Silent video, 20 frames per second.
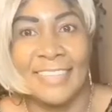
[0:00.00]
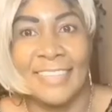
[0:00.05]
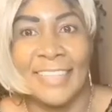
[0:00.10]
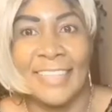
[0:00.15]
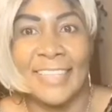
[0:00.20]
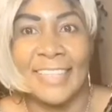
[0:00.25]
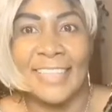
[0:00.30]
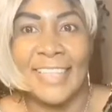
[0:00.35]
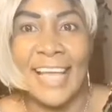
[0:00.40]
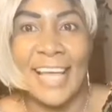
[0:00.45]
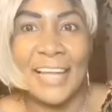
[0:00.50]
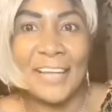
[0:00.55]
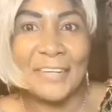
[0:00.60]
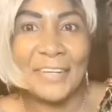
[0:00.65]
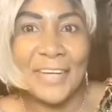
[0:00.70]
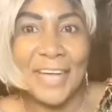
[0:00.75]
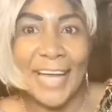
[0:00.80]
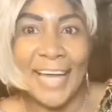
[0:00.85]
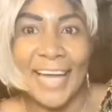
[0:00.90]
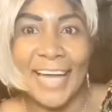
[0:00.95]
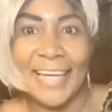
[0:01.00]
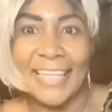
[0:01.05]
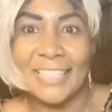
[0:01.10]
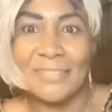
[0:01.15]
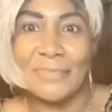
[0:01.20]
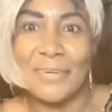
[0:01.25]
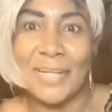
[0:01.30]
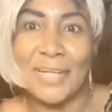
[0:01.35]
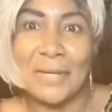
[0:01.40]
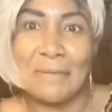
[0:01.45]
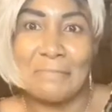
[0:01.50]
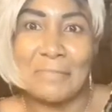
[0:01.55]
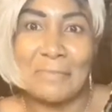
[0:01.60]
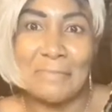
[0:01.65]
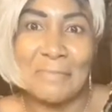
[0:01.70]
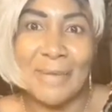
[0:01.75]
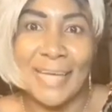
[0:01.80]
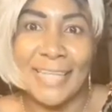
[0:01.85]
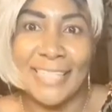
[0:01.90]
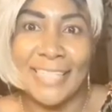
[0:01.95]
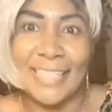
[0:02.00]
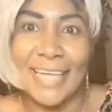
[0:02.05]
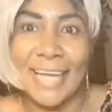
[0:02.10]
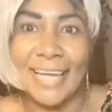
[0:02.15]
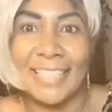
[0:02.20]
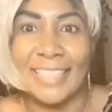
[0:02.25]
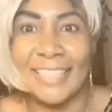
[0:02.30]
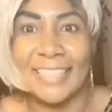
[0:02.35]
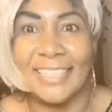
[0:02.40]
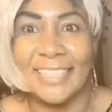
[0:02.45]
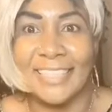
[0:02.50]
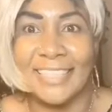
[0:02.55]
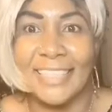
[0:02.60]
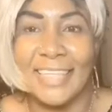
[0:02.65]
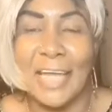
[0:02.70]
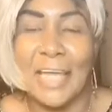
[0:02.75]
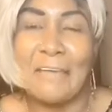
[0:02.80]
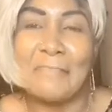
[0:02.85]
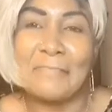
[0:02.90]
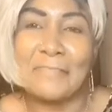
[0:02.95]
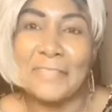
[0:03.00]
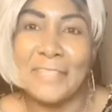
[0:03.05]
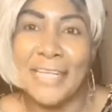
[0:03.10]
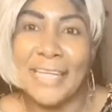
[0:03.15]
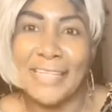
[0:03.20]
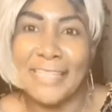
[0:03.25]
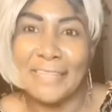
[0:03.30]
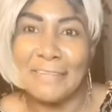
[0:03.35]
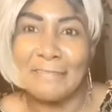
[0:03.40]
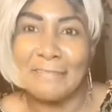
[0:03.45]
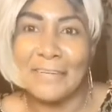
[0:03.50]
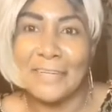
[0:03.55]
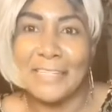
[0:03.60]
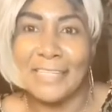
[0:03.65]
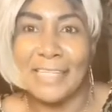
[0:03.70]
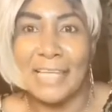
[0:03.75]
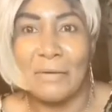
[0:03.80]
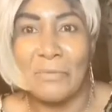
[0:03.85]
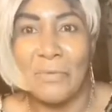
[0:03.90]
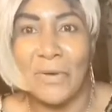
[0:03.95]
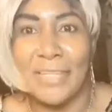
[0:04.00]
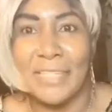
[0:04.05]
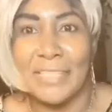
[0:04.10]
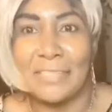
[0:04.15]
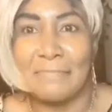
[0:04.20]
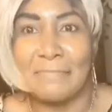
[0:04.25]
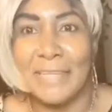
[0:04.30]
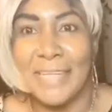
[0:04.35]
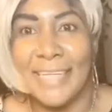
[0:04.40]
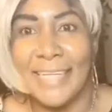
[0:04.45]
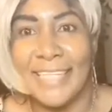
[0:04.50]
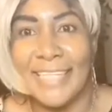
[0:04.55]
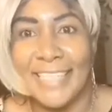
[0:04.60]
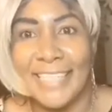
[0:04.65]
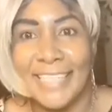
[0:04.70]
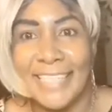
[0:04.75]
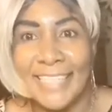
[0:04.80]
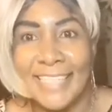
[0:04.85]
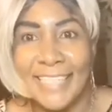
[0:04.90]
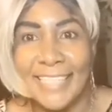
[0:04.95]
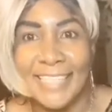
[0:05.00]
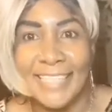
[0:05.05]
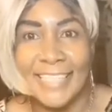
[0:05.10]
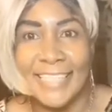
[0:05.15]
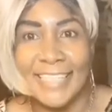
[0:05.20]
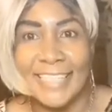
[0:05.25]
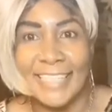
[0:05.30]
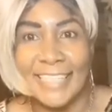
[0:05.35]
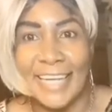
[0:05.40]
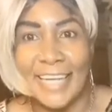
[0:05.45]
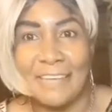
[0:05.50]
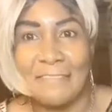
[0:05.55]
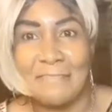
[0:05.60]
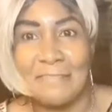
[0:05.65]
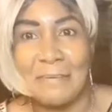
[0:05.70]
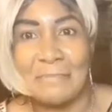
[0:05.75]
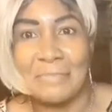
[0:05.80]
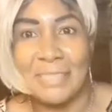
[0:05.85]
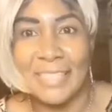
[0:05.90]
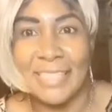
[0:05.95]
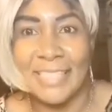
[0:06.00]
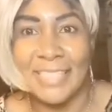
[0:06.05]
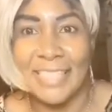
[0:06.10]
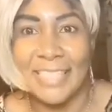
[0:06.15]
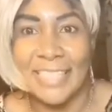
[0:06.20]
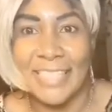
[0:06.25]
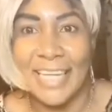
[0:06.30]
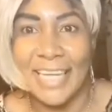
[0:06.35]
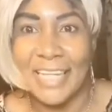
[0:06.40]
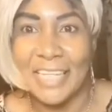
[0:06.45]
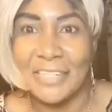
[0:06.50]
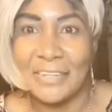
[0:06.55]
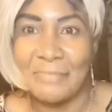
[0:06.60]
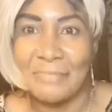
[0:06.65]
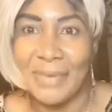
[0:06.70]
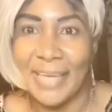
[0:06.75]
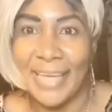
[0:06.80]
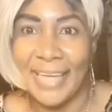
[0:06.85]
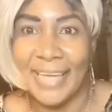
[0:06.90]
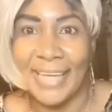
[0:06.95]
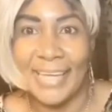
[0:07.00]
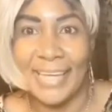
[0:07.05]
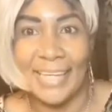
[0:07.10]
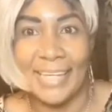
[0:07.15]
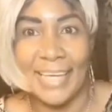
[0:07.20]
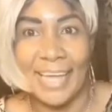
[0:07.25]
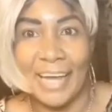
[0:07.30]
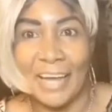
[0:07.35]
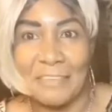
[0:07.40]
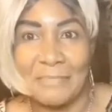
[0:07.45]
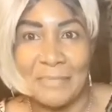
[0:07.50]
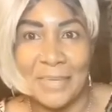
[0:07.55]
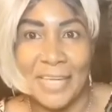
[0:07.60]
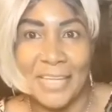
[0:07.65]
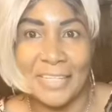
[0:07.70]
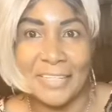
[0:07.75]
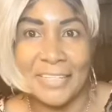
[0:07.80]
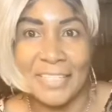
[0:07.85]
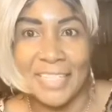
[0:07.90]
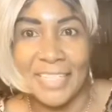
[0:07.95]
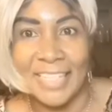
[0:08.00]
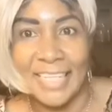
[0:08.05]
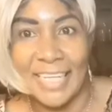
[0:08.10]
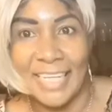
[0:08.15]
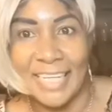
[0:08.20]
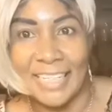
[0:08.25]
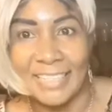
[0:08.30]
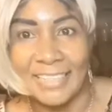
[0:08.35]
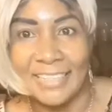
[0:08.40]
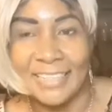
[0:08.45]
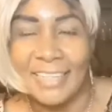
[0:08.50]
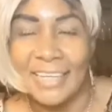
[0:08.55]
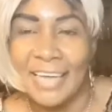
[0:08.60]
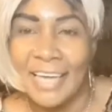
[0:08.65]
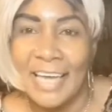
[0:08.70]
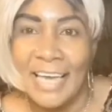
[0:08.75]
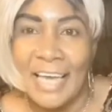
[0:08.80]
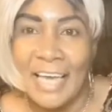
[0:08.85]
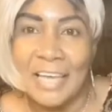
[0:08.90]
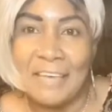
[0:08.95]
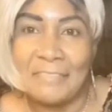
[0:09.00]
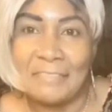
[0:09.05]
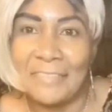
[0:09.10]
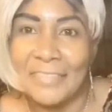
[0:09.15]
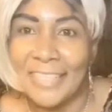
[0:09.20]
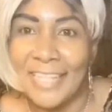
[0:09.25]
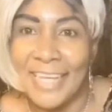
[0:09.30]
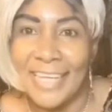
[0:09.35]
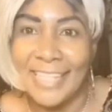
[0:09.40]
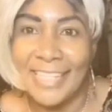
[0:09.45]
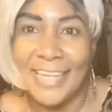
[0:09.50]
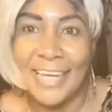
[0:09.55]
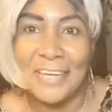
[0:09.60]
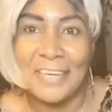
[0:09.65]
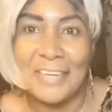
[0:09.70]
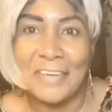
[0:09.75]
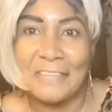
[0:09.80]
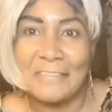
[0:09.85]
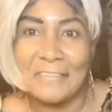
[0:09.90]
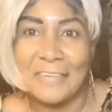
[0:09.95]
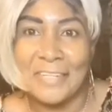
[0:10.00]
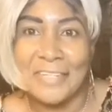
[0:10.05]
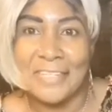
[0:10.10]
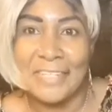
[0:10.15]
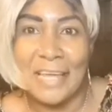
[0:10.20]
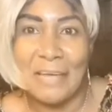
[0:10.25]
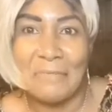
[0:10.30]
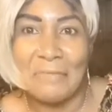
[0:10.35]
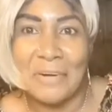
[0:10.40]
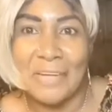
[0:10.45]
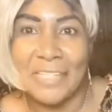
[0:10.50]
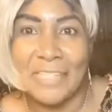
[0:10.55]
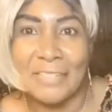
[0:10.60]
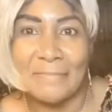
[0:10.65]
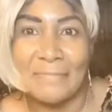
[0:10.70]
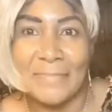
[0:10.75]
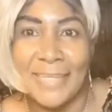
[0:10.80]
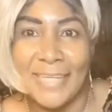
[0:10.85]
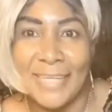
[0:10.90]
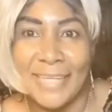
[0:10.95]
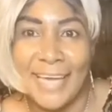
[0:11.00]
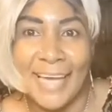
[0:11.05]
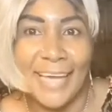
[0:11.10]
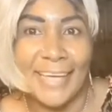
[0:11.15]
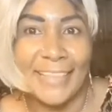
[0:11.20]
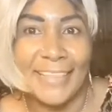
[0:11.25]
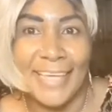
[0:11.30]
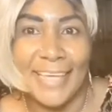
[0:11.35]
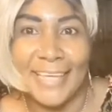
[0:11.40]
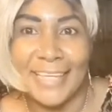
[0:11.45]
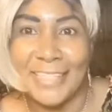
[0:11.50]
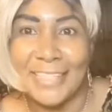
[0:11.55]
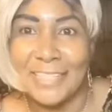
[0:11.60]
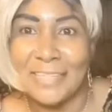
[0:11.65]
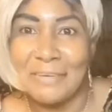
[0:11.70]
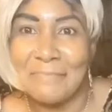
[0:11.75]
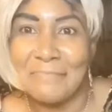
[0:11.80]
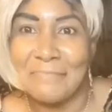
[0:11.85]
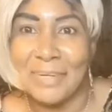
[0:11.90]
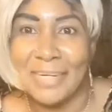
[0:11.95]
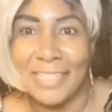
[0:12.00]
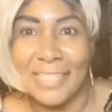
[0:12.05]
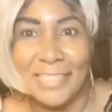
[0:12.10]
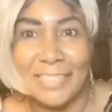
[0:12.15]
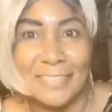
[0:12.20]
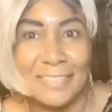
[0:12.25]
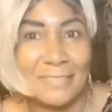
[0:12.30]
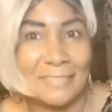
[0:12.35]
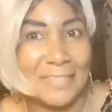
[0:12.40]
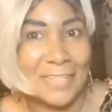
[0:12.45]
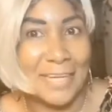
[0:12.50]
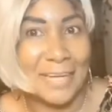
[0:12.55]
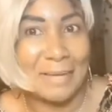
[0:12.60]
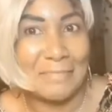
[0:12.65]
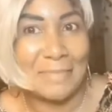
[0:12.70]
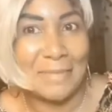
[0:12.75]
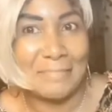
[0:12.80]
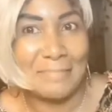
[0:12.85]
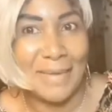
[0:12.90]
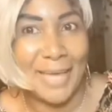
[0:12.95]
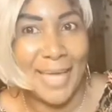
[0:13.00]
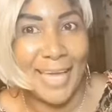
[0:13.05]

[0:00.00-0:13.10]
Hello guys, welcome to my channel. If today is your first time watching me, this is Sister J from Sister J Jamaican Caribbean Cuisine. If today is not your first time watching me, I thank you so much for coming back.